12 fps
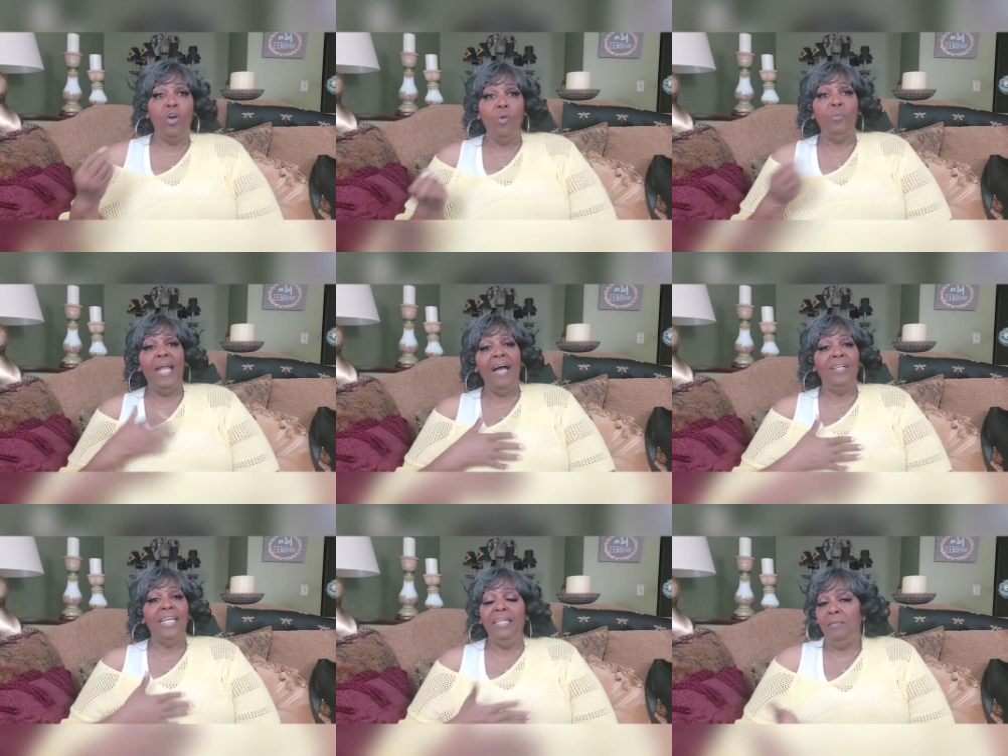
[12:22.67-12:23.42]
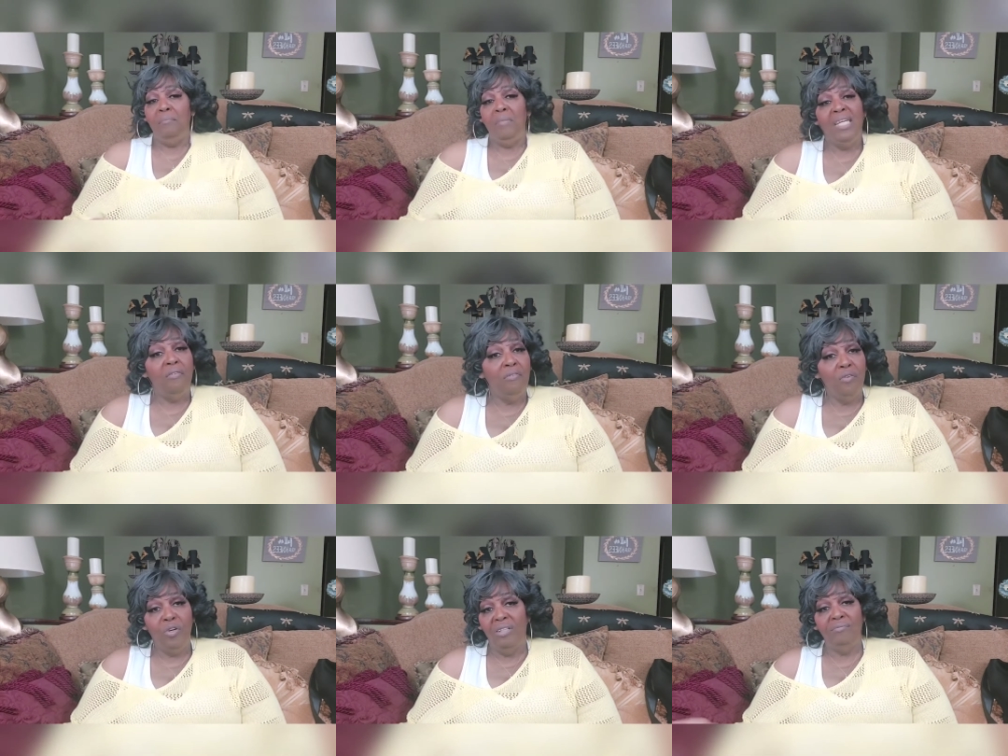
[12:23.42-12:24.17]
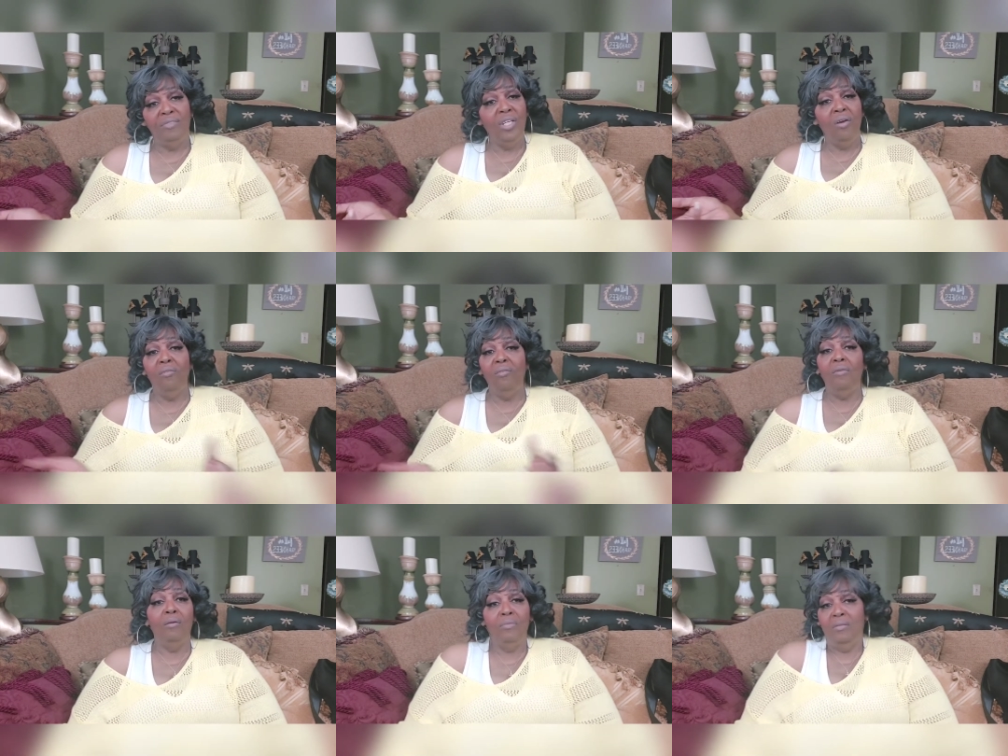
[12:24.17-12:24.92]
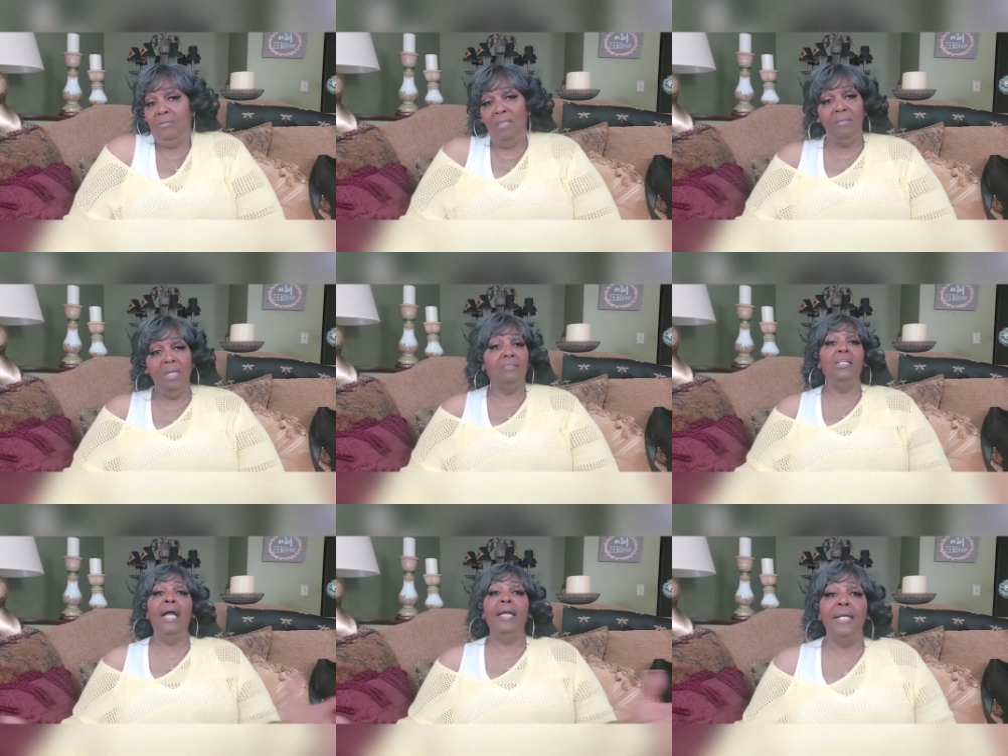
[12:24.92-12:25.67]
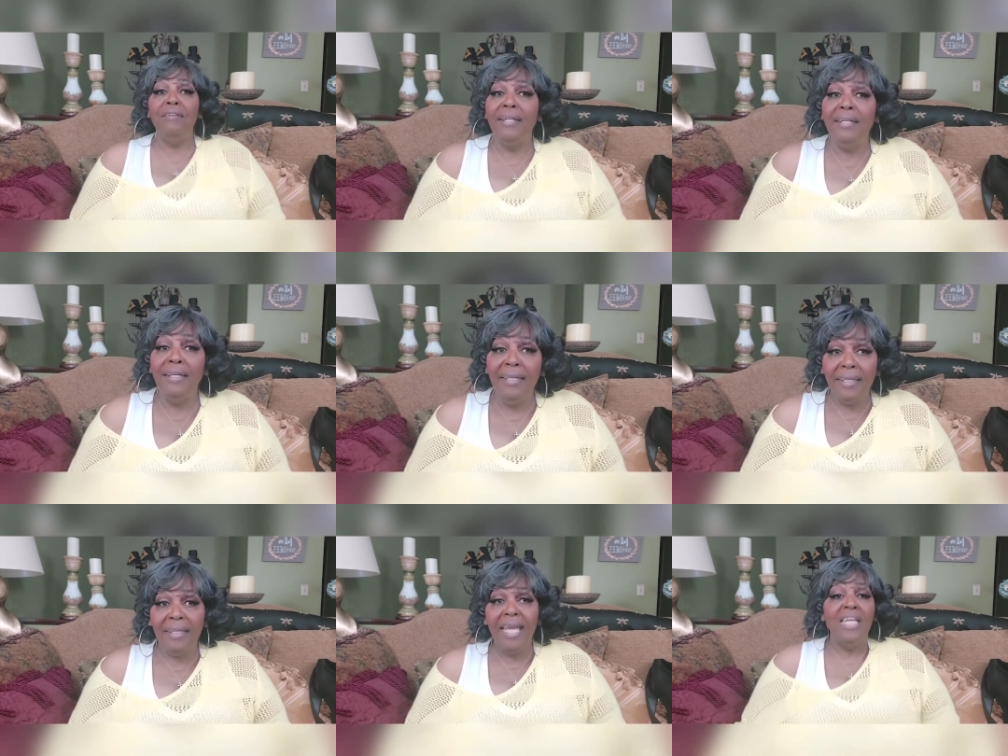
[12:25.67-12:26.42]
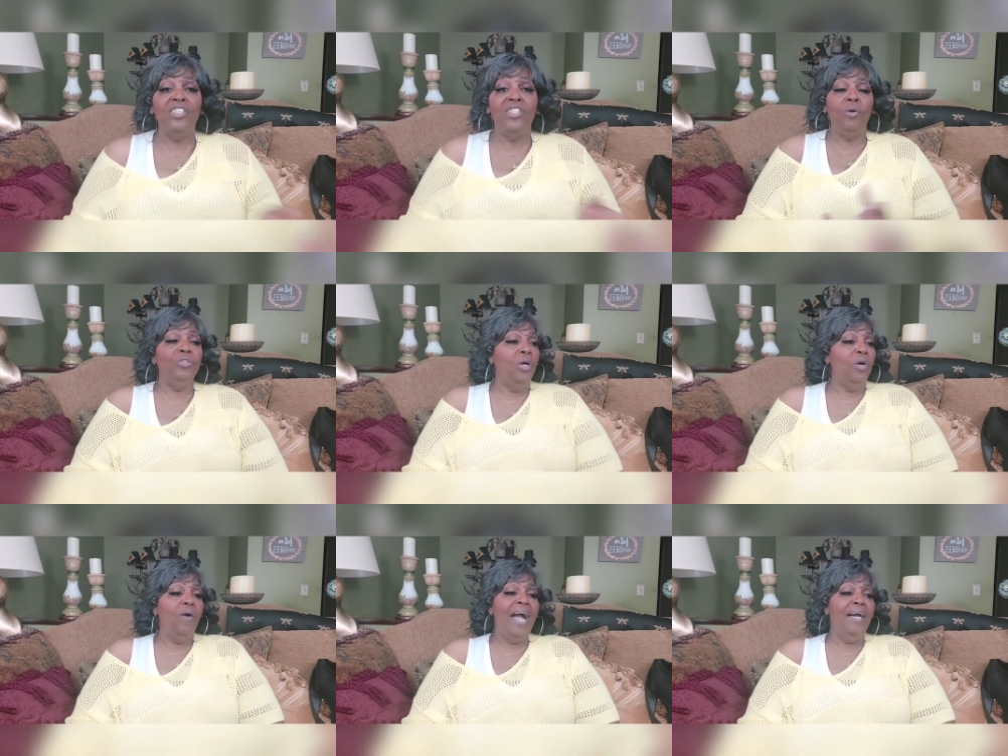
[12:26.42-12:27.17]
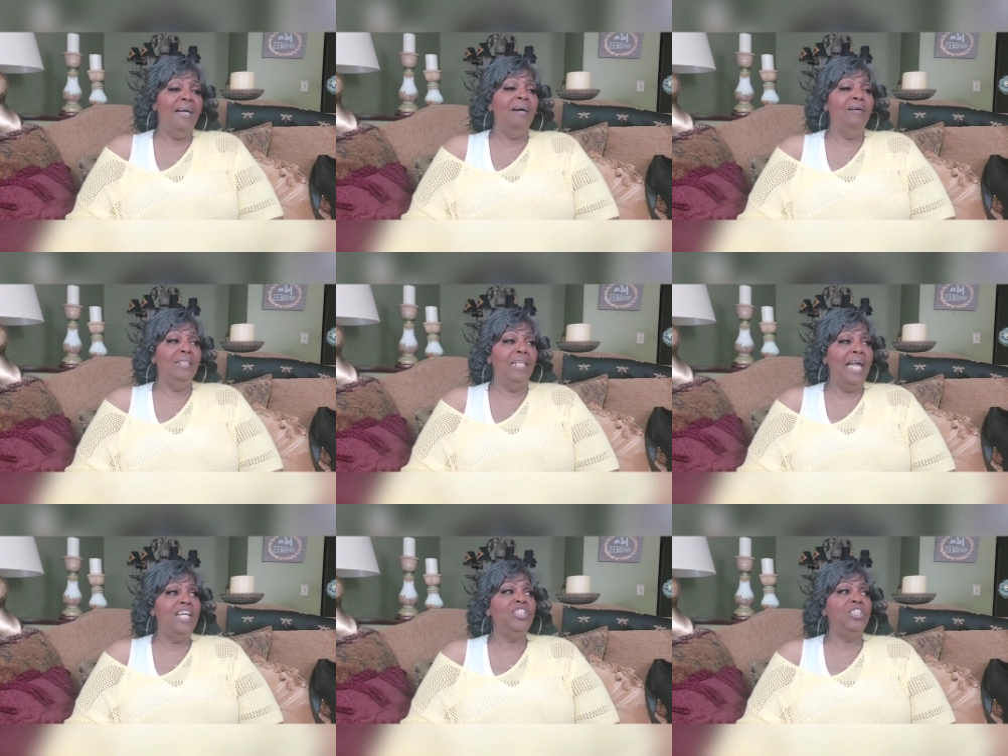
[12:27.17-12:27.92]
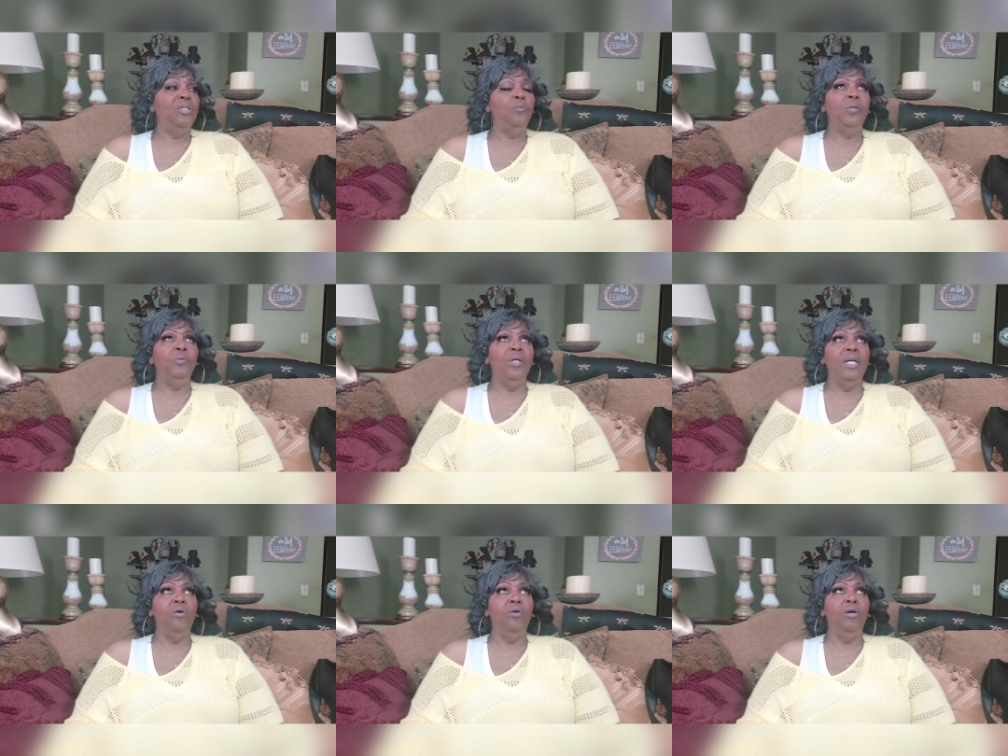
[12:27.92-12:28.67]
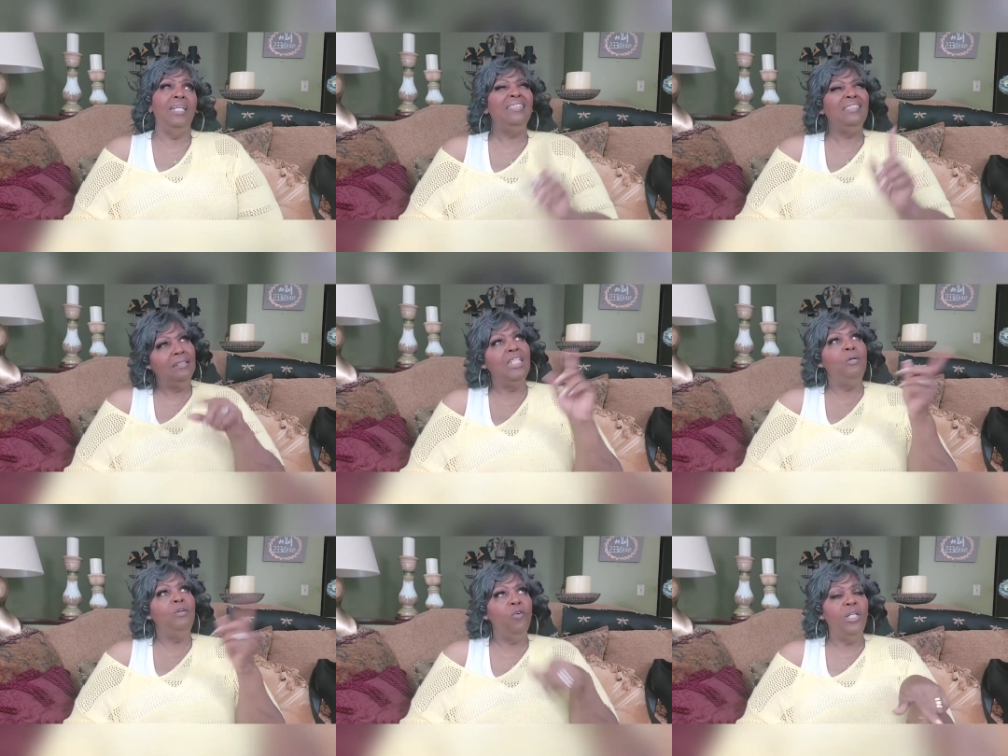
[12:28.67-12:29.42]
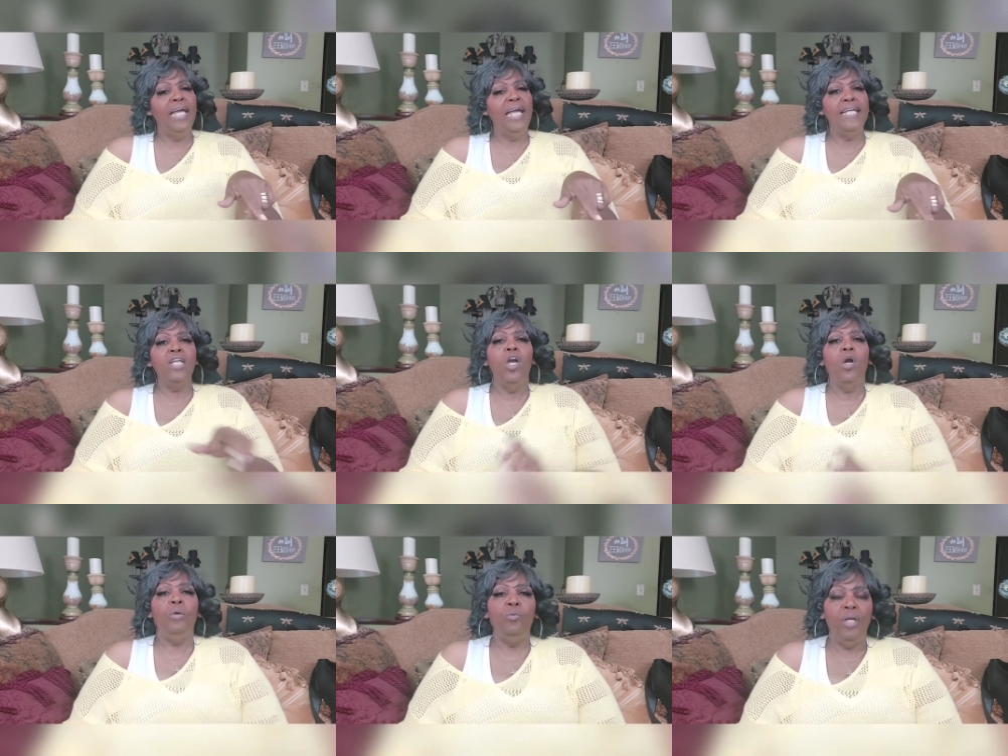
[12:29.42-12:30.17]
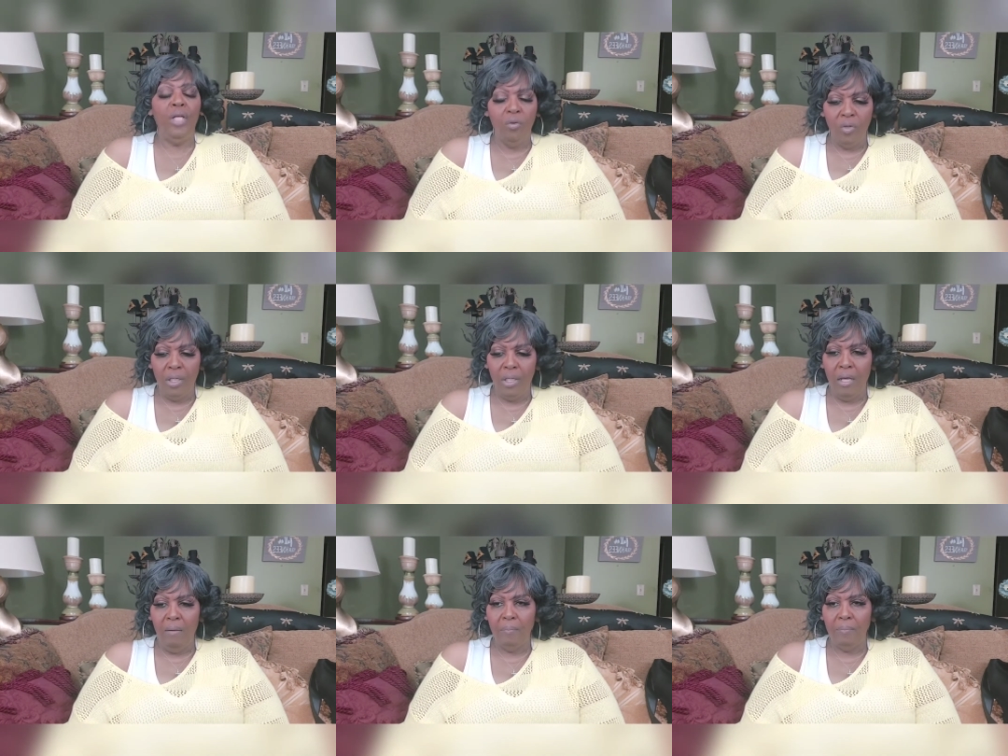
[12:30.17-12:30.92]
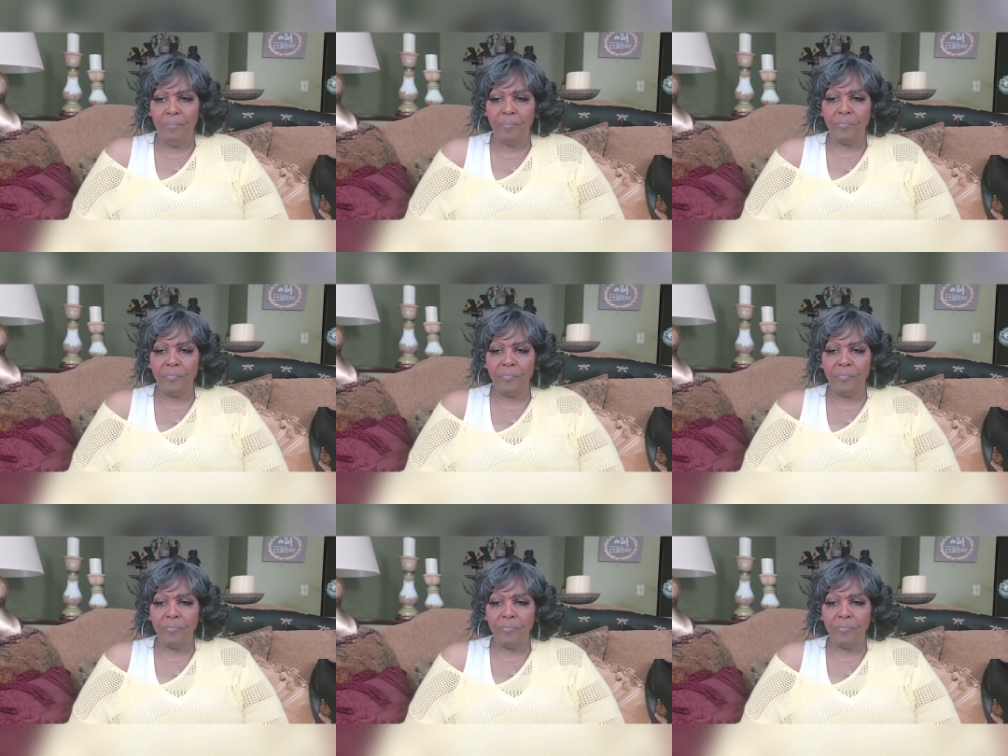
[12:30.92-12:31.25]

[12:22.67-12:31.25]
go without eating meat for, you know, until I get ready to eat it. So, you know, the year before last, we went on,